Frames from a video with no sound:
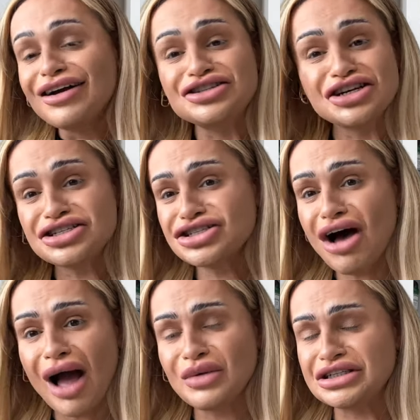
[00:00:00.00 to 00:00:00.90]
Just
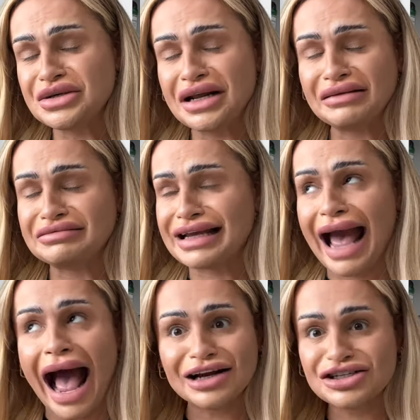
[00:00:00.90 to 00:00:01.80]
thought I would do a little
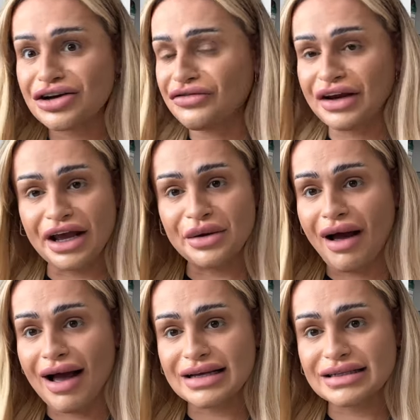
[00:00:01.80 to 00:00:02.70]
catch-up video,
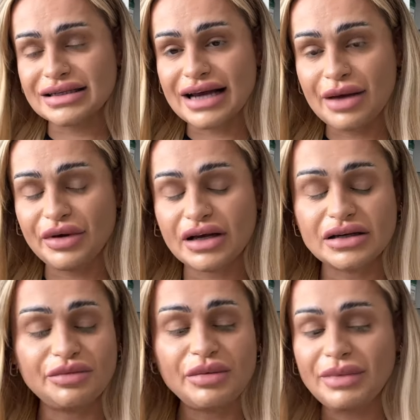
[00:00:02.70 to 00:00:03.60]
guys, today because
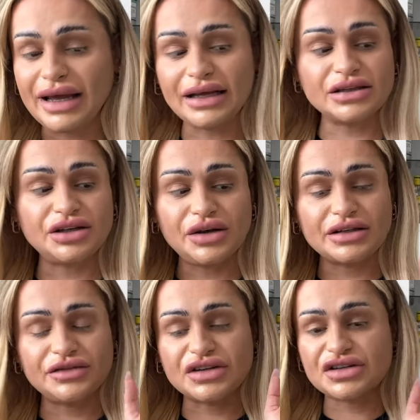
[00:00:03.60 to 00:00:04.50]
I've been meaning to do
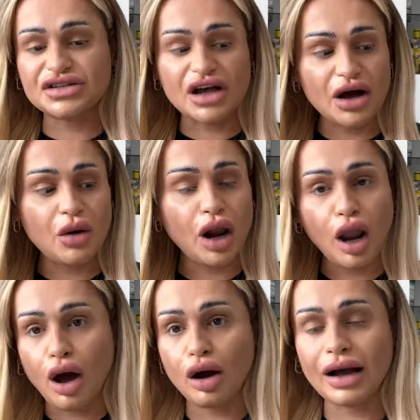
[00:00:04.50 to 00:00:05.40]
this for so
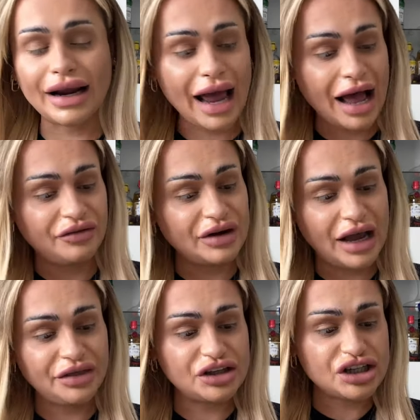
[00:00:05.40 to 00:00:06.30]
long and I haven't
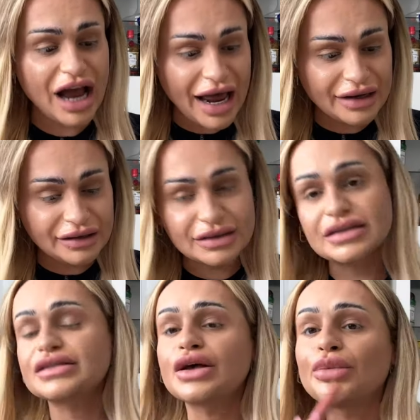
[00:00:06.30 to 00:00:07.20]
had the
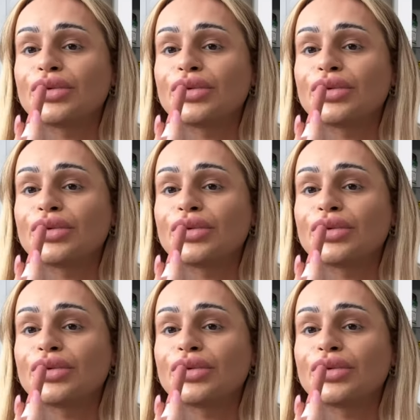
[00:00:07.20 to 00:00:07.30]
chance.